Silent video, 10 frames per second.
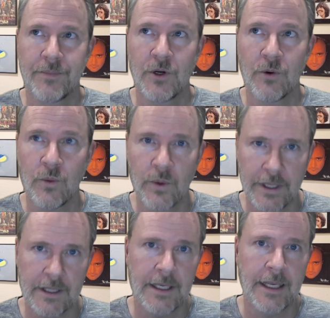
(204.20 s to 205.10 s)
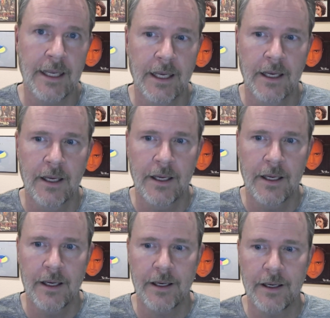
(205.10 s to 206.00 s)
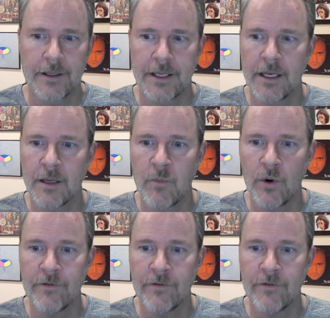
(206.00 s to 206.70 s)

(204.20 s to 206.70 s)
really getting more